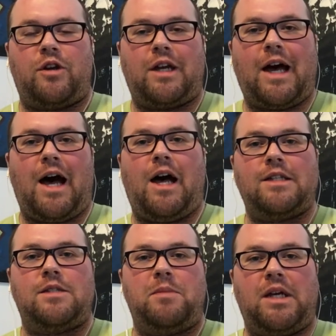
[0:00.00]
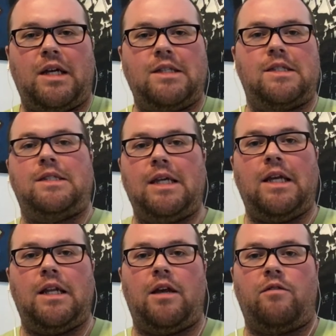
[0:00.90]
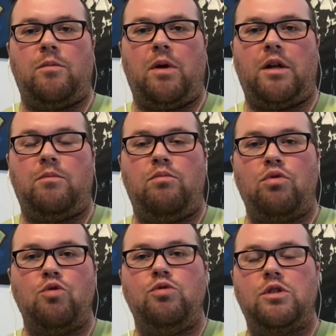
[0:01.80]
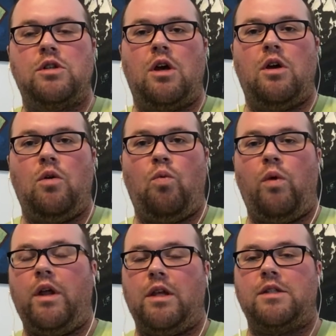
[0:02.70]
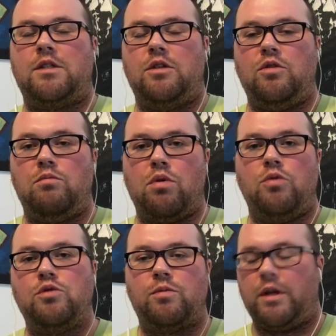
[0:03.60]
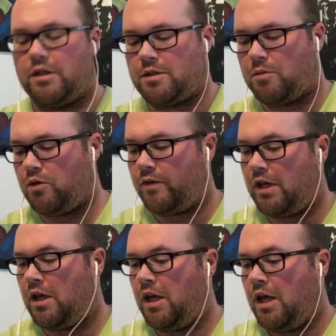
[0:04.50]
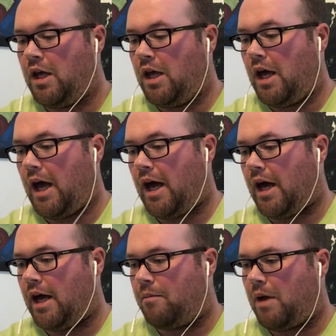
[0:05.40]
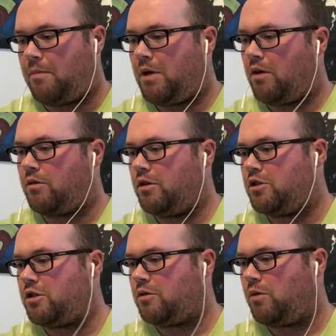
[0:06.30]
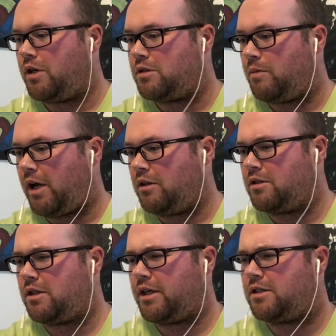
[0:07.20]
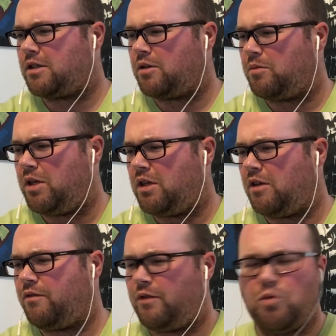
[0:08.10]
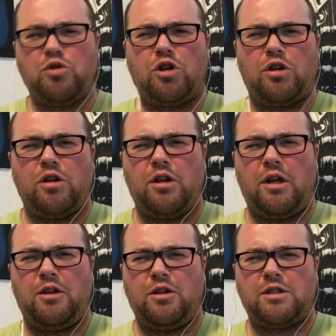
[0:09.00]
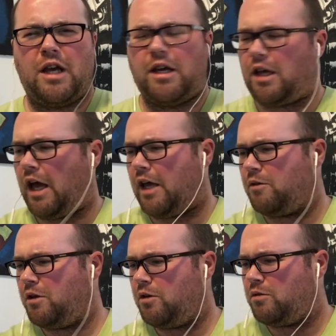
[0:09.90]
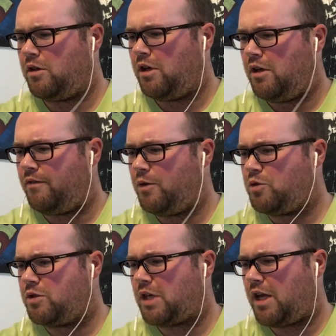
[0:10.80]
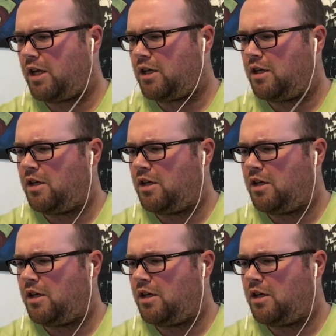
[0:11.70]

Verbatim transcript: Cosmic Sin, everybody. Bruce Willis, a new Bruce Willis movie. Um, I'm not really sure what it's about. It looks like it's going to be in the future, it looks like. I don't know. Future setting.